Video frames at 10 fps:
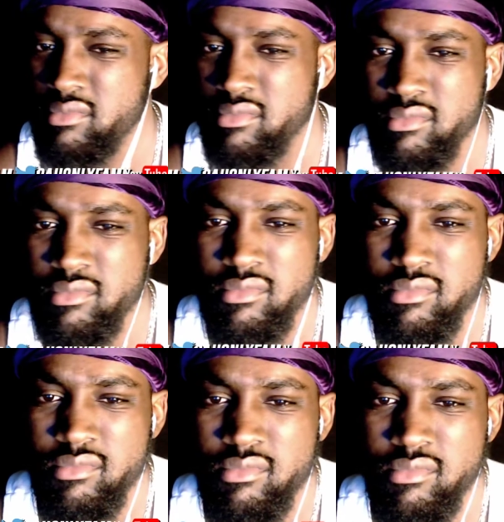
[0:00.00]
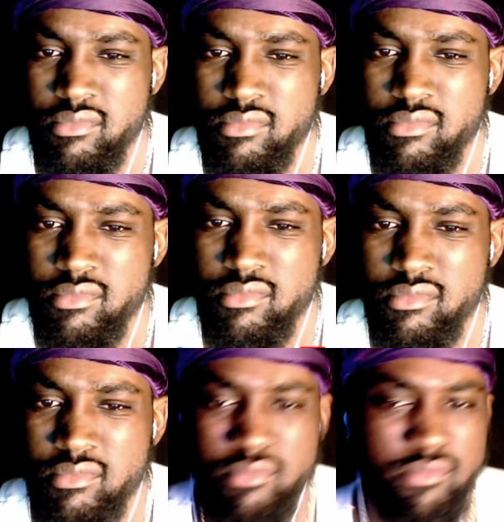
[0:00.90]
Boner.
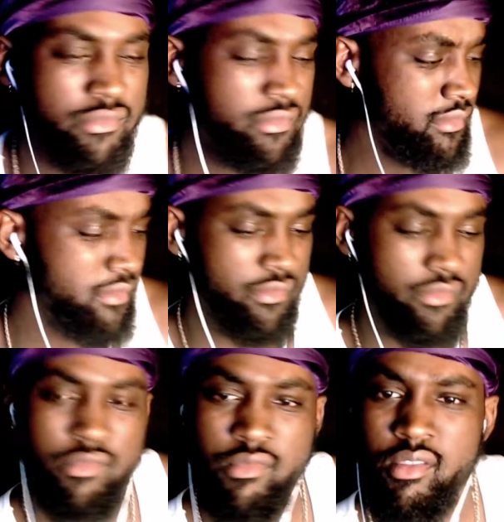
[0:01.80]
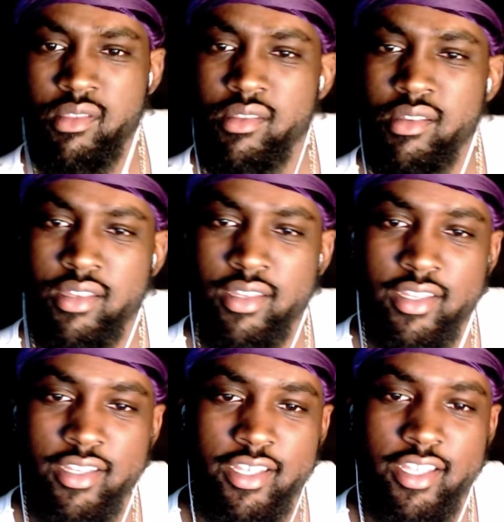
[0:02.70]
But I know it can
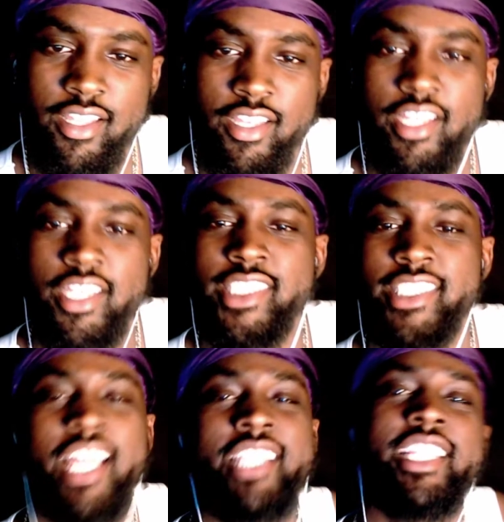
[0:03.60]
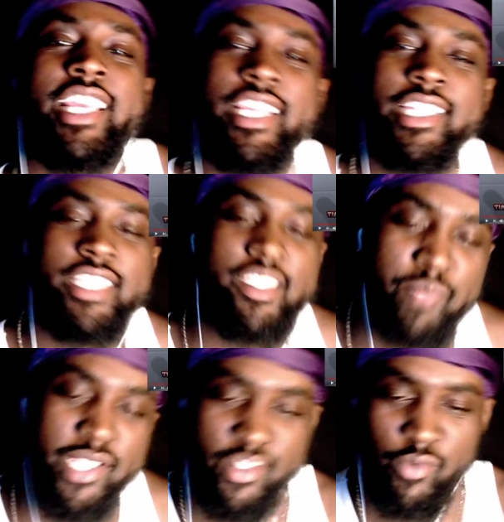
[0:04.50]
change. That is the easiest
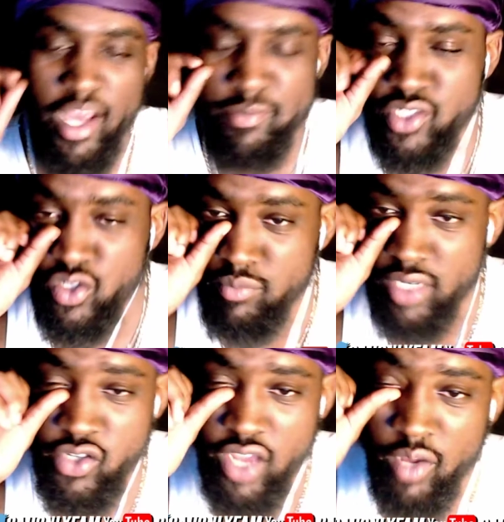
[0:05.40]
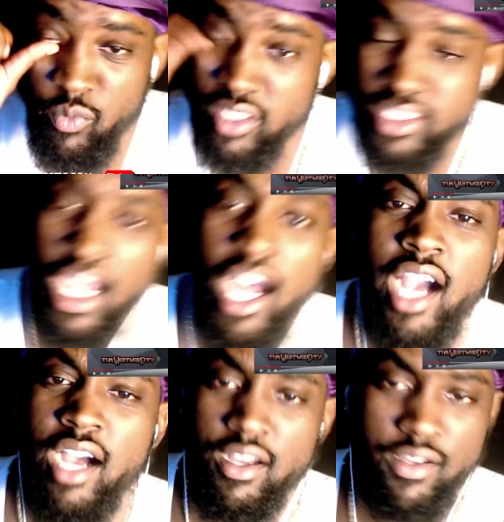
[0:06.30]
beat to rap to, bro. You had one
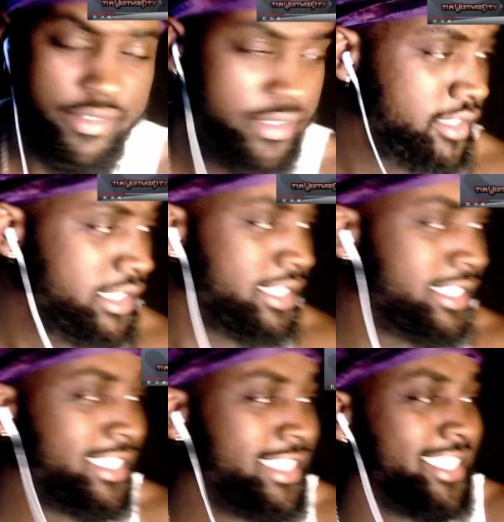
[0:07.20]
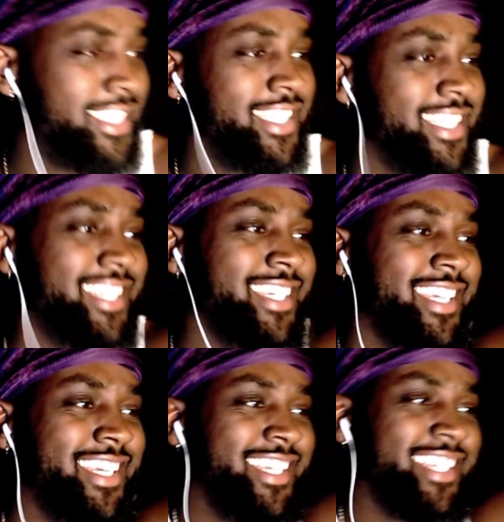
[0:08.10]
job. Uh,
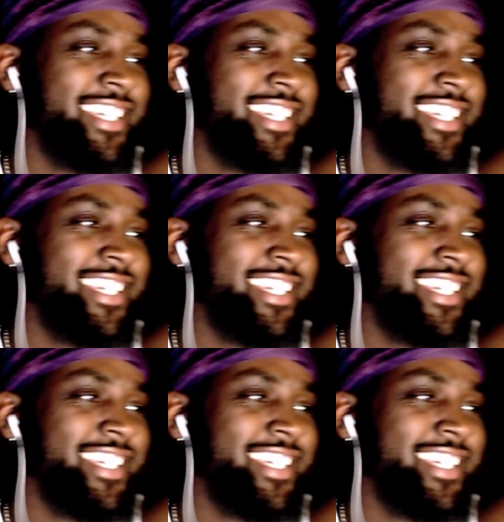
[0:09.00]
owner.